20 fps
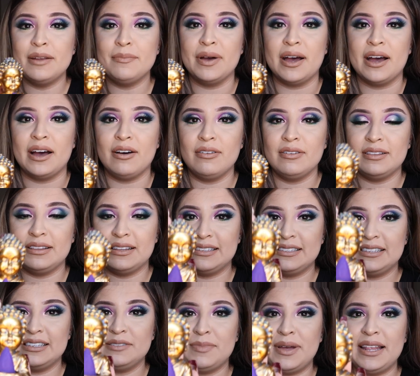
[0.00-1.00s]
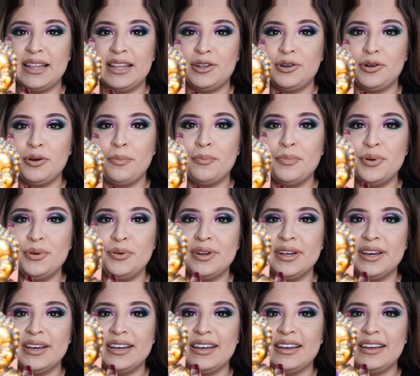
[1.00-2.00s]
about this is my little
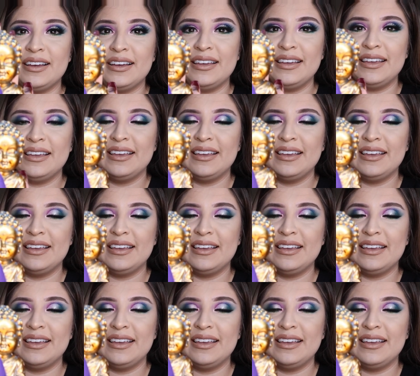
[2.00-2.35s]
Buddha